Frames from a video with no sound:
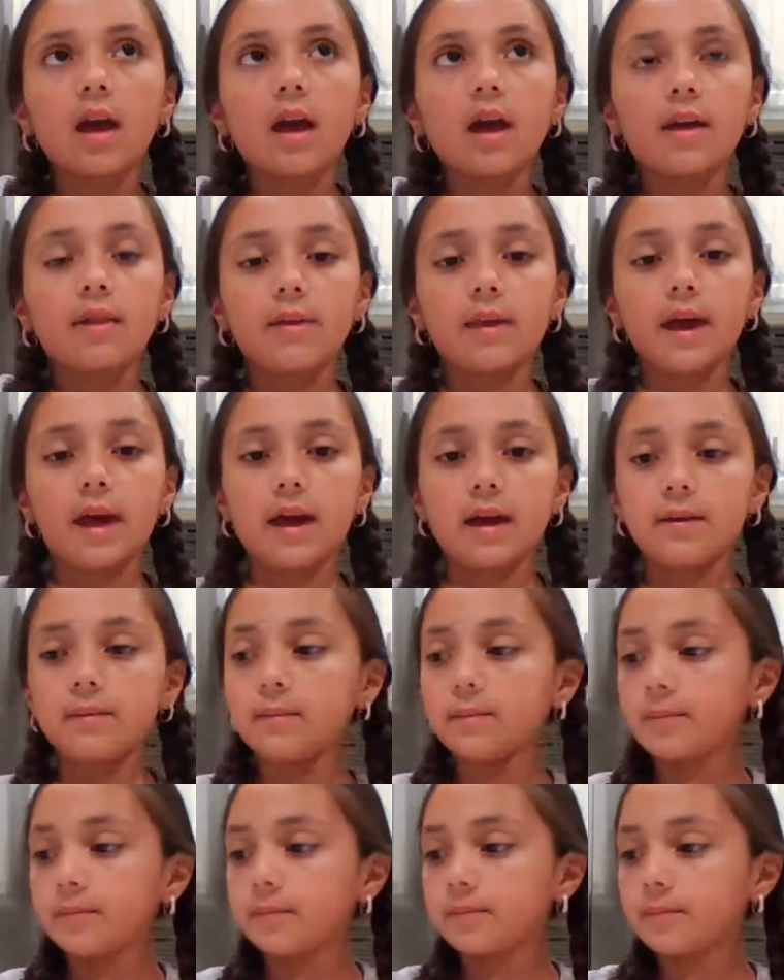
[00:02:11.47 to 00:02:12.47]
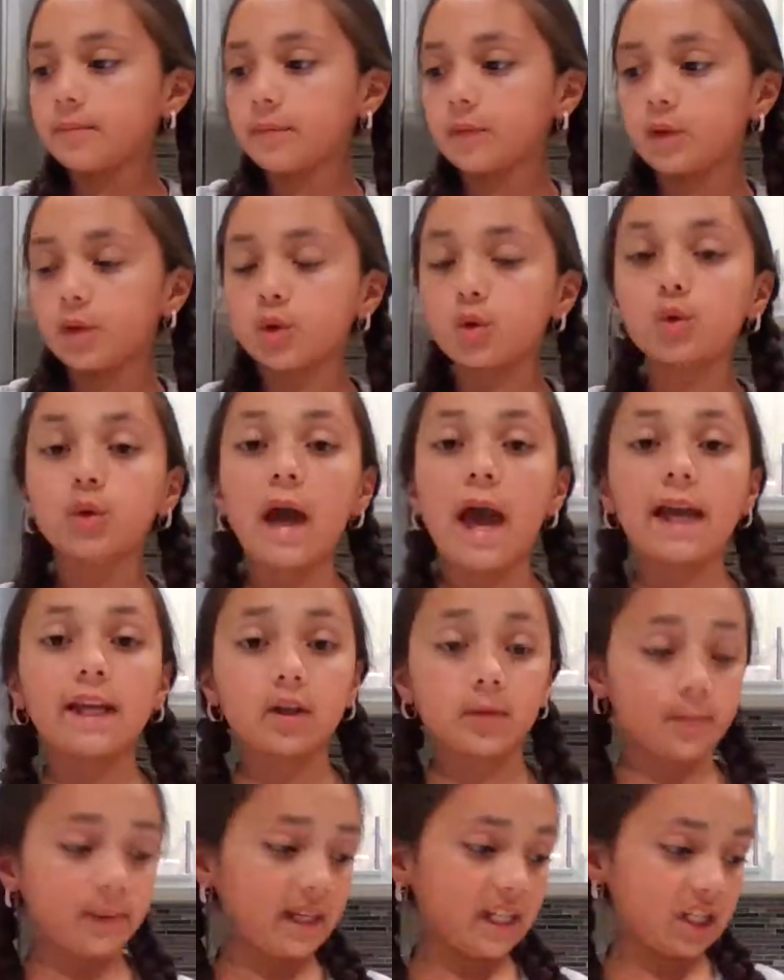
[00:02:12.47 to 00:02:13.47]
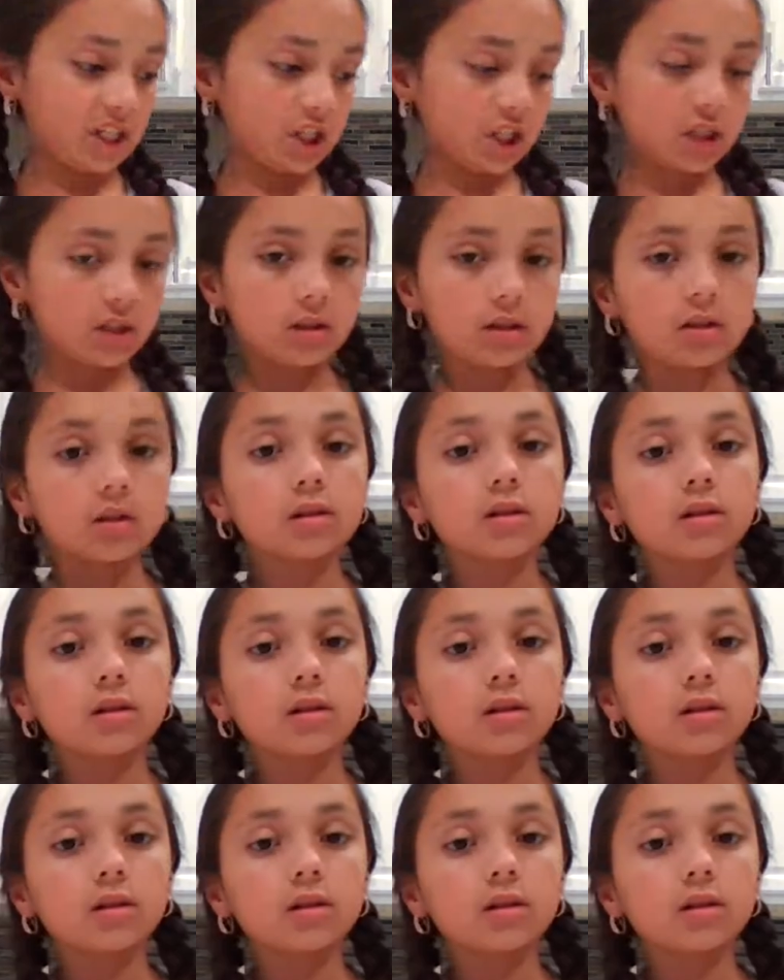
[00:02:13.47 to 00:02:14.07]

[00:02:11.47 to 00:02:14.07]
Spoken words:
And then you get your peaches.